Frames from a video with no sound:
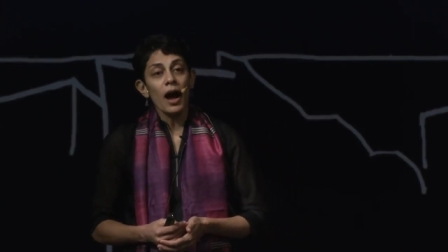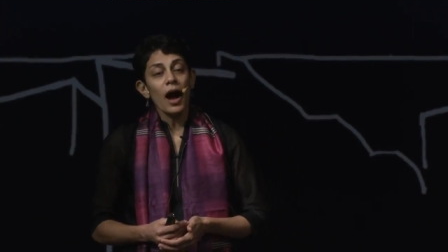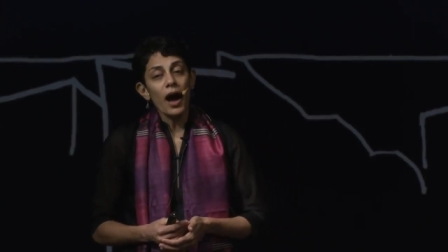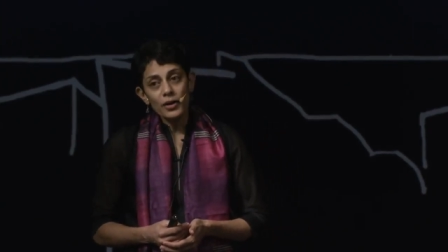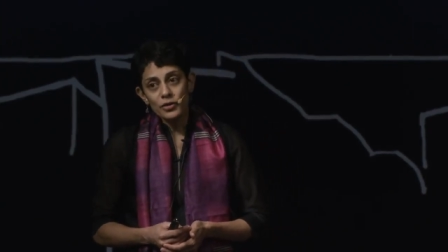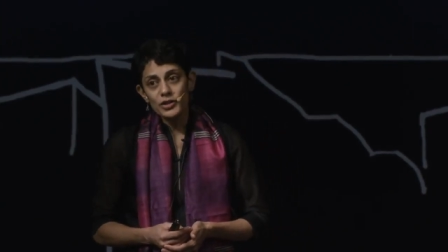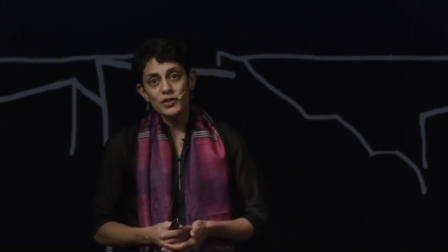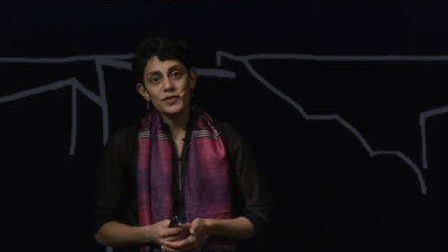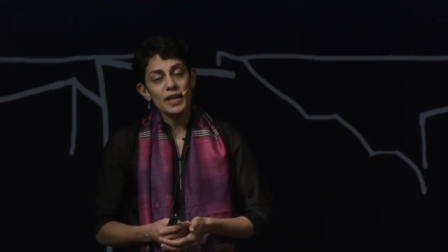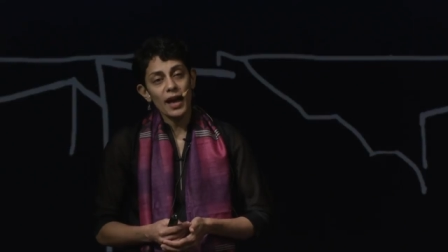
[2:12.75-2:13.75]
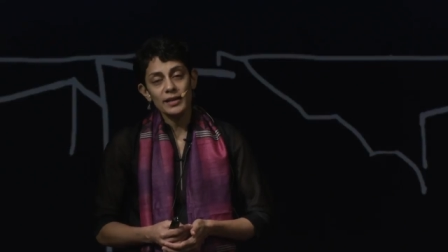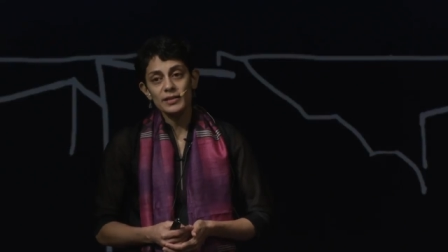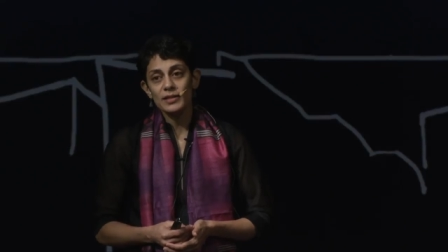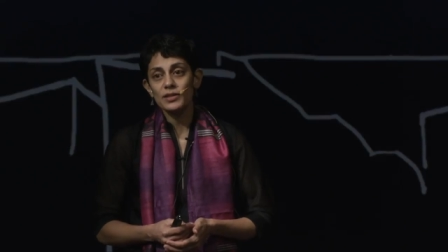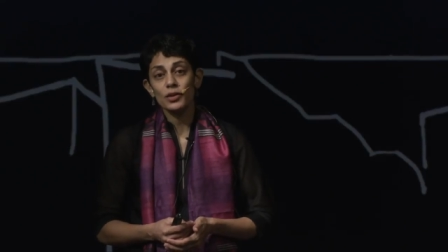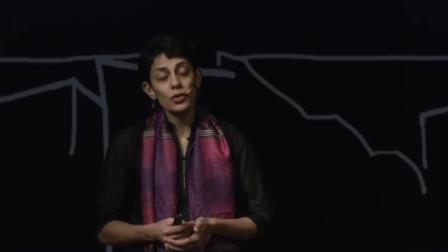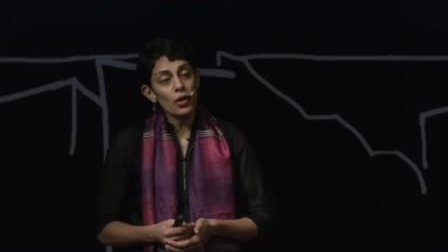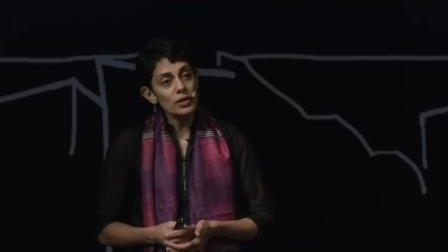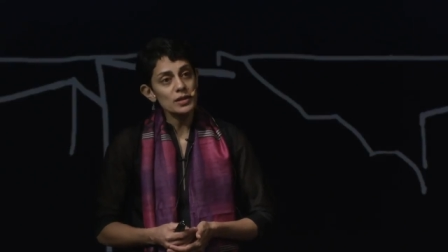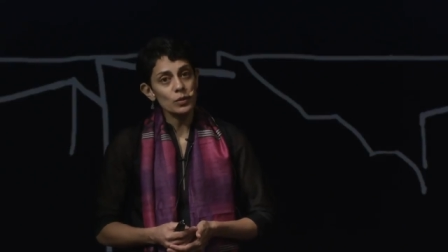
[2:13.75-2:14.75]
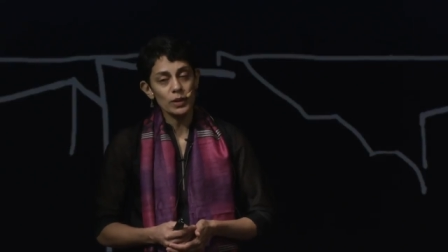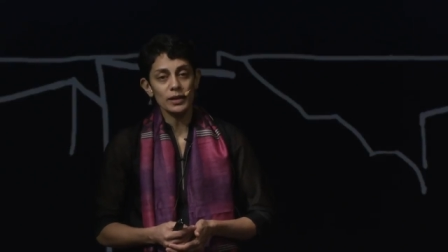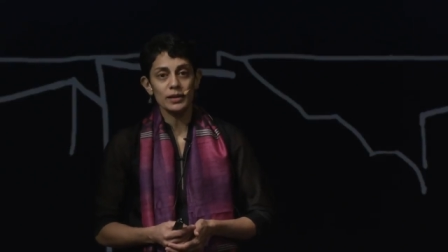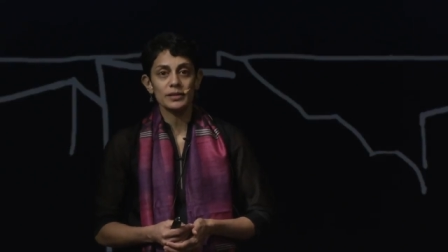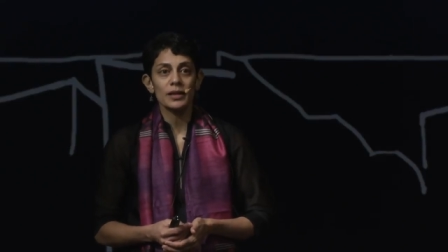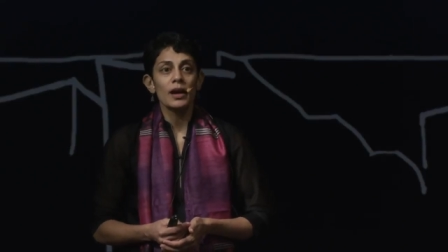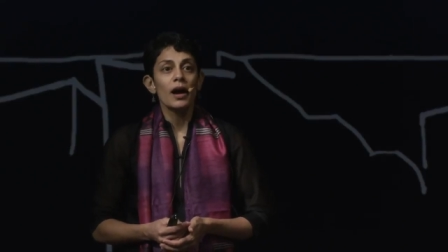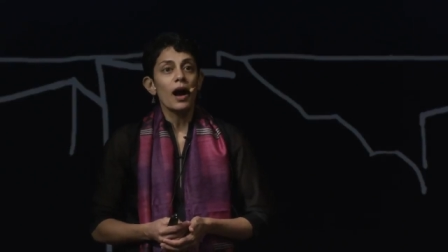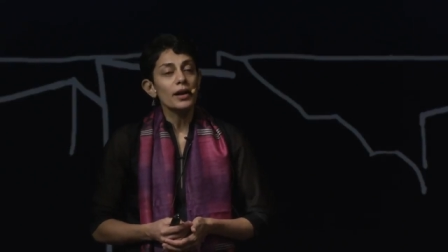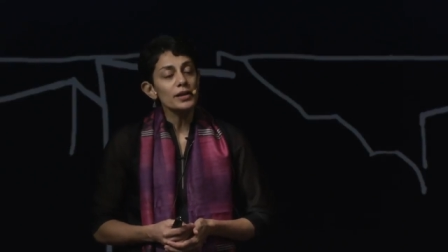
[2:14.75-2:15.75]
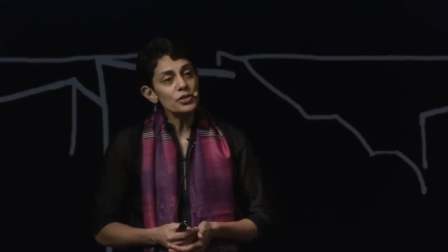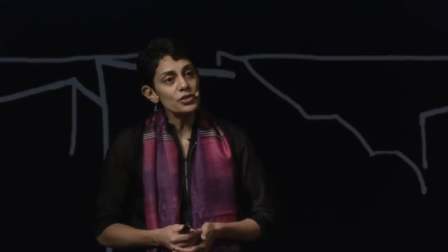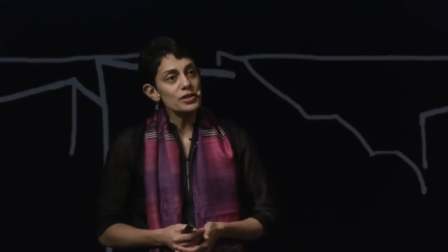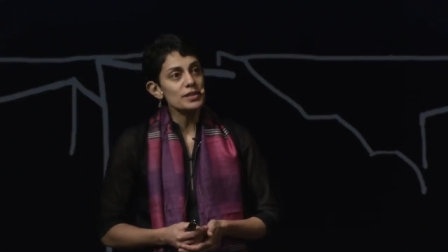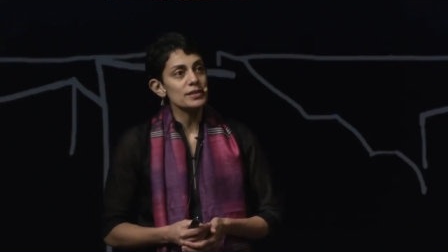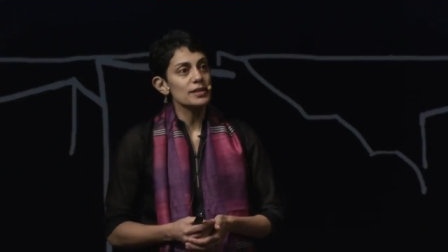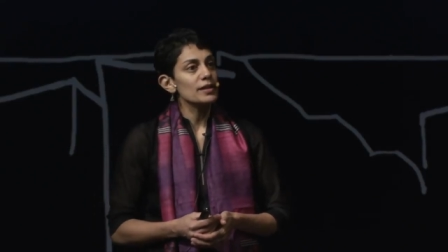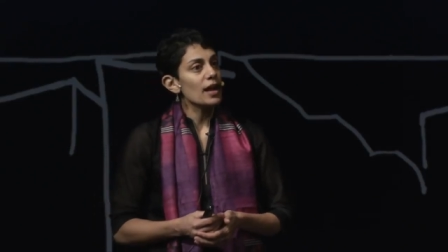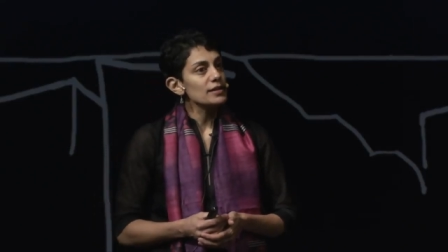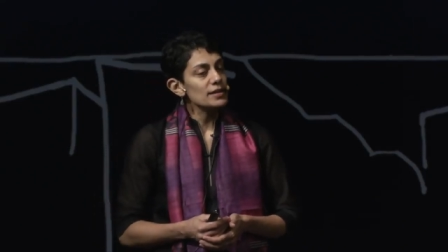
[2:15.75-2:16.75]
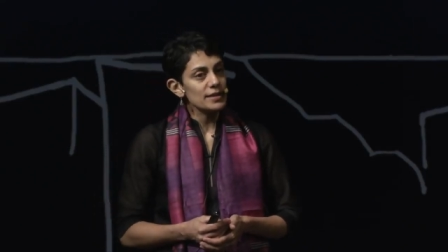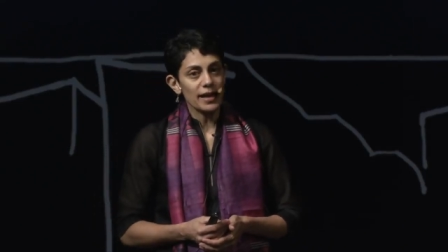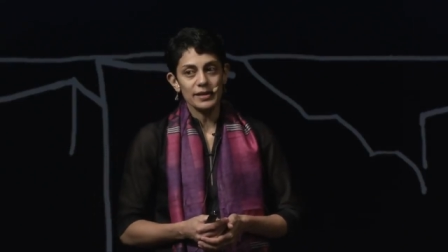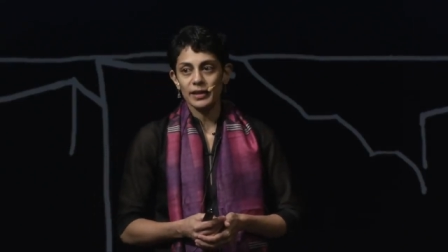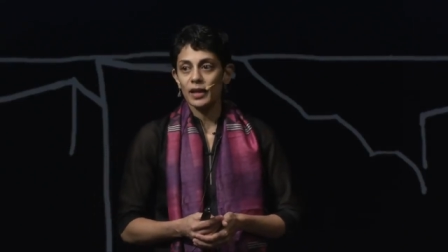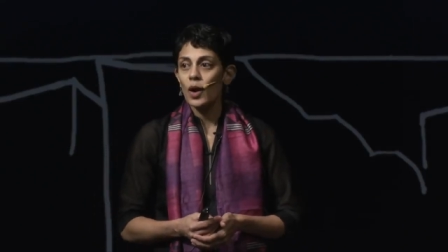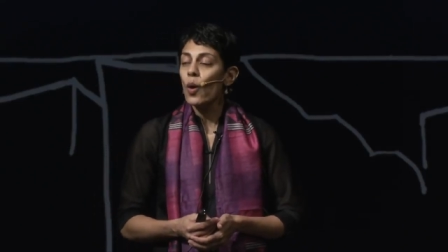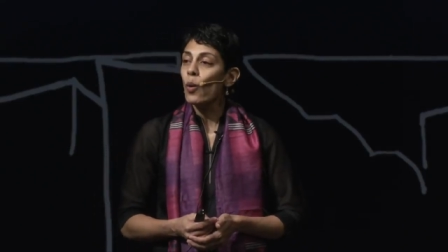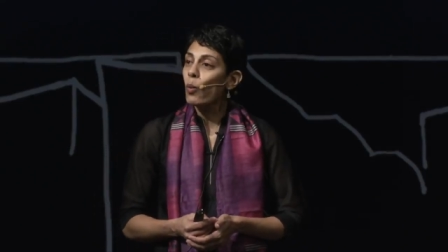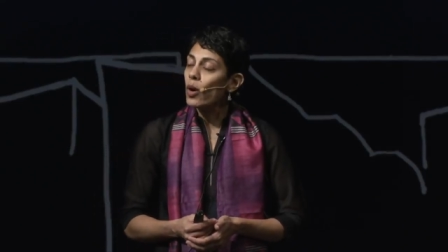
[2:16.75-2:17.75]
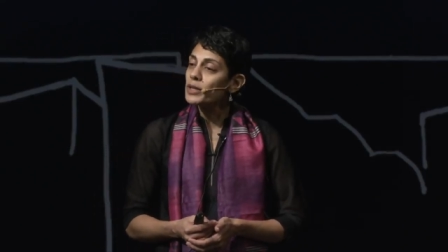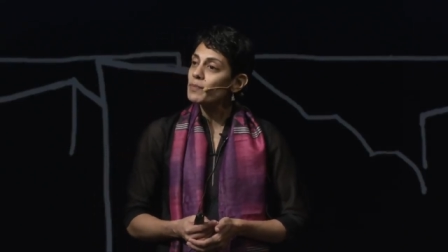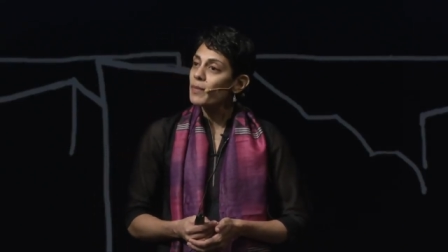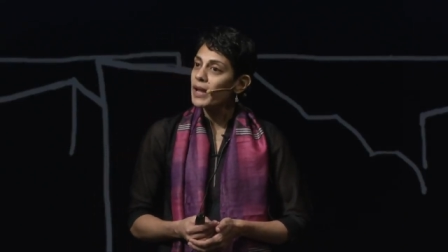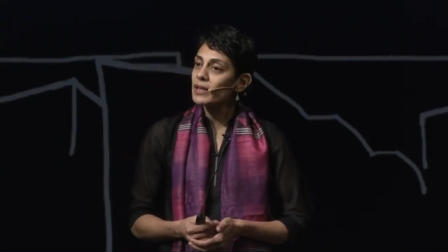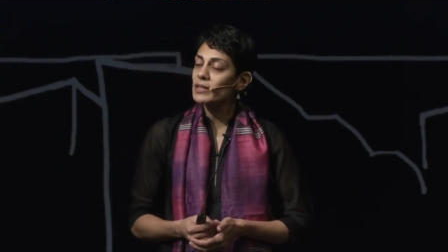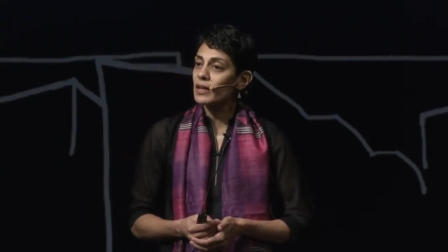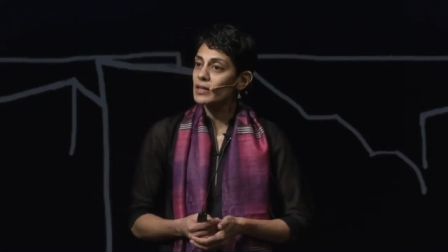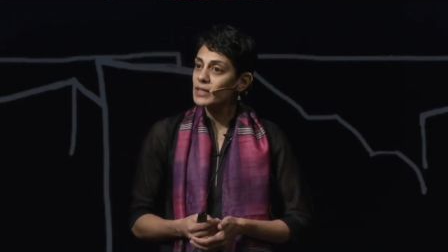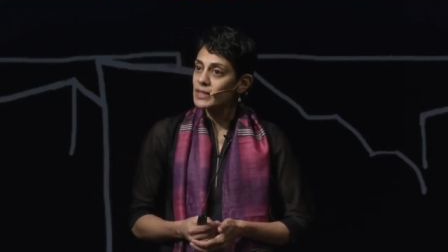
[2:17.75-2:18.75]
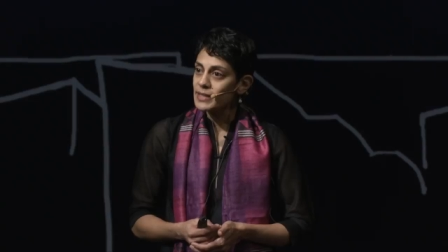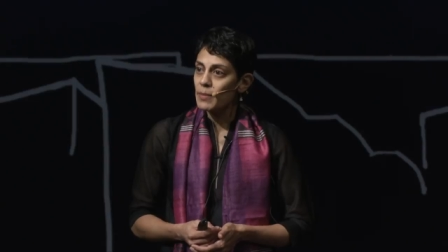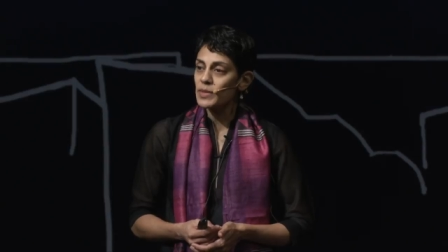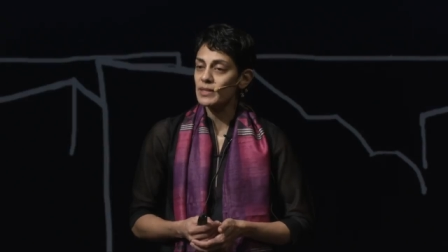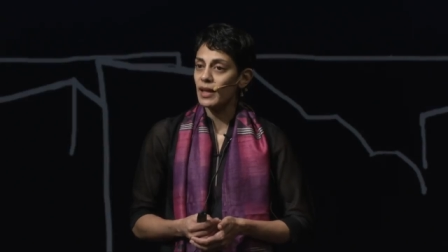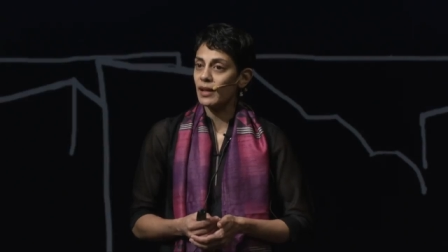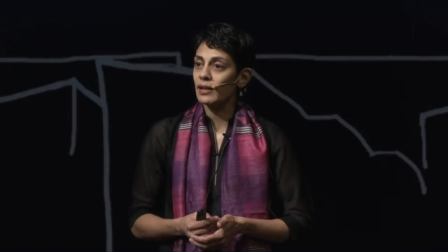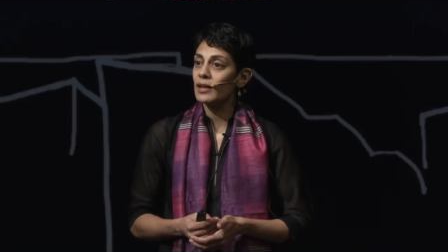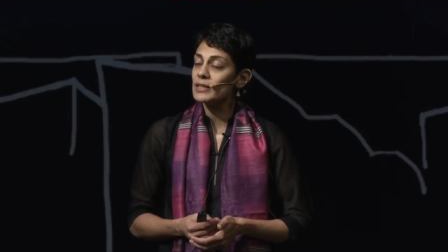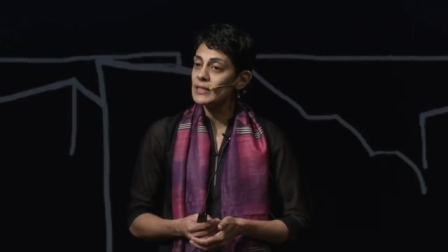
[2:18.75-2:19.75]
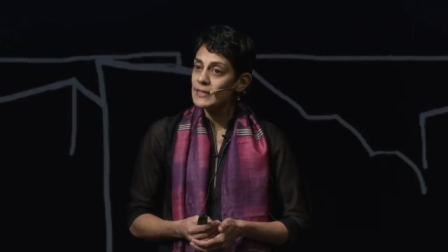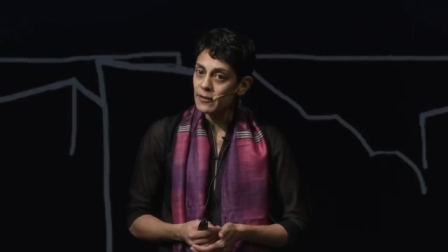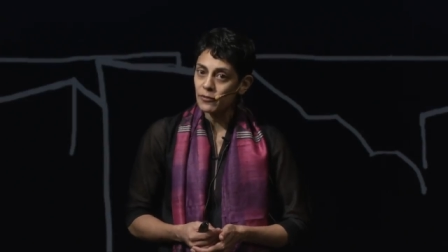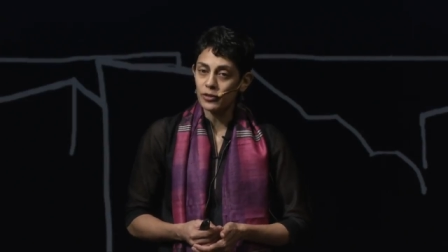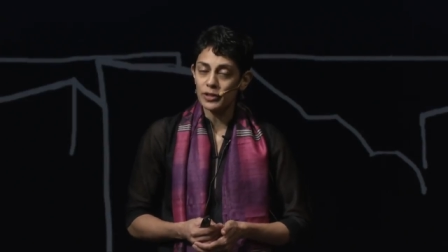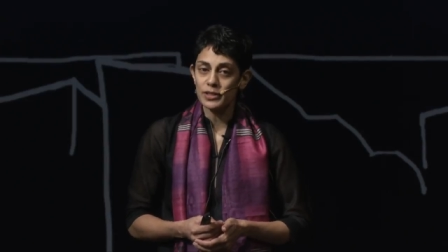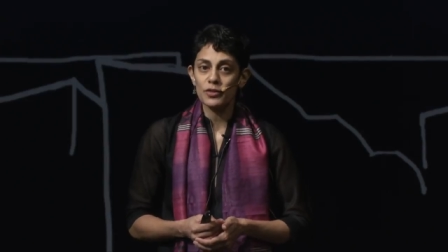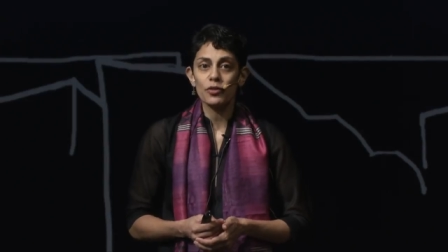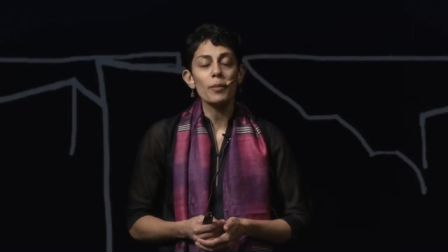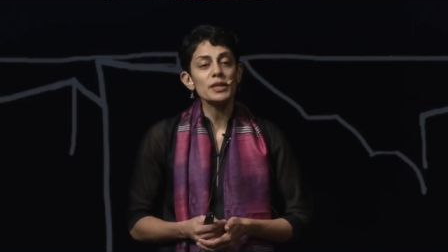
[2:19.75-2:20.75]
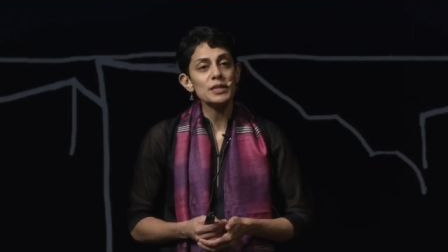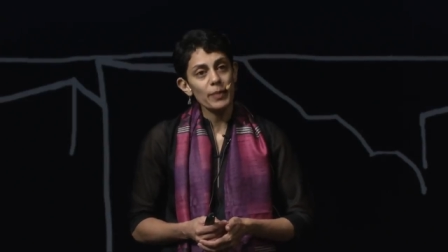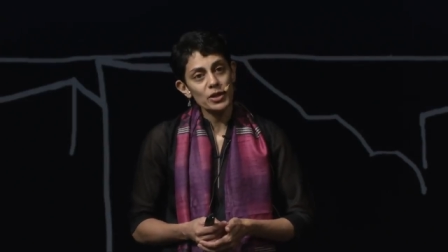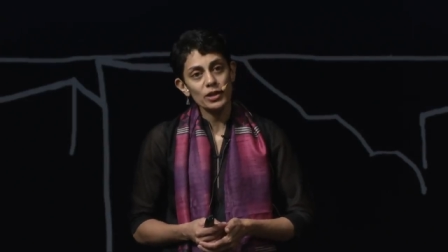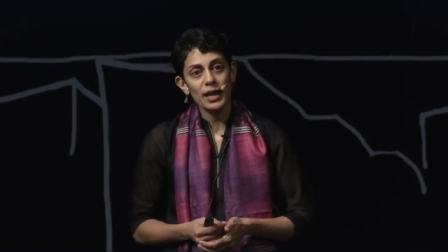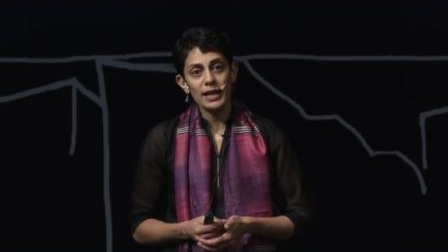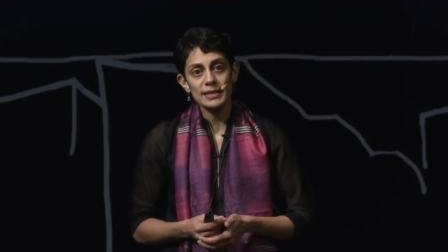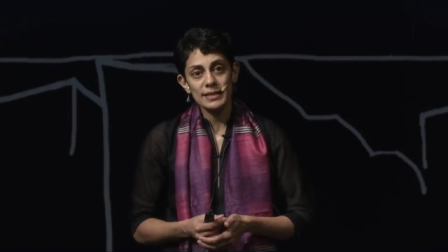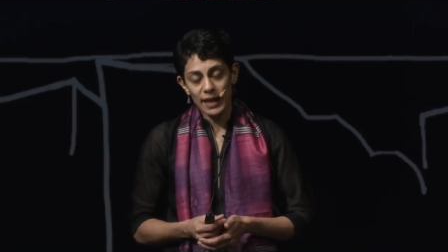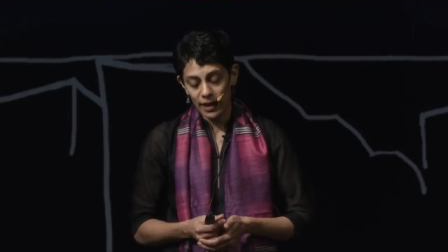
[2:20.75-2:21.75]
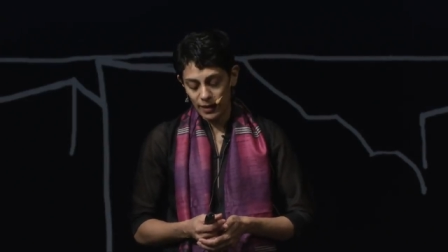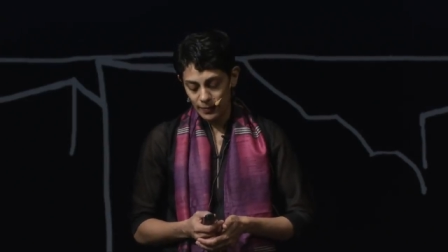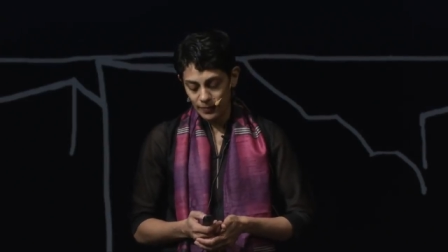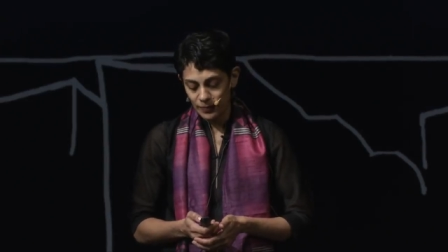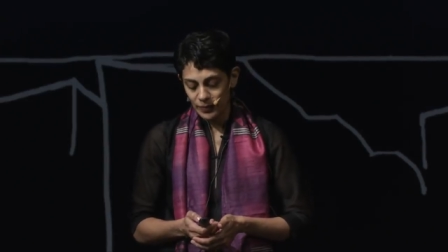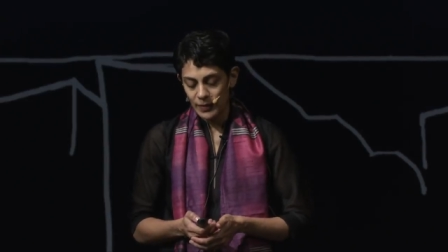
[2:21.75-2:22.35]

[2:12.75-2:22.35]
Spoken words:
hundreds of scientists across the world are interested in understanding what makes a stem cell different from a specialized cell.